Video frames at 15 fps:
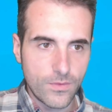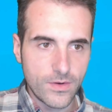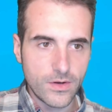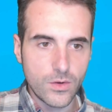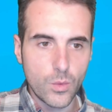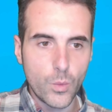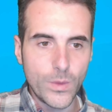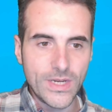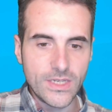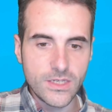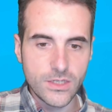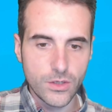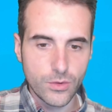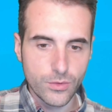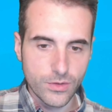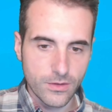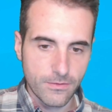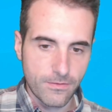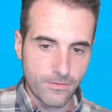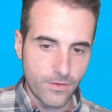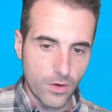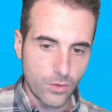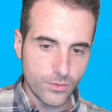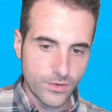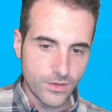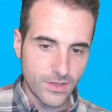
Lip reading: Windows fonts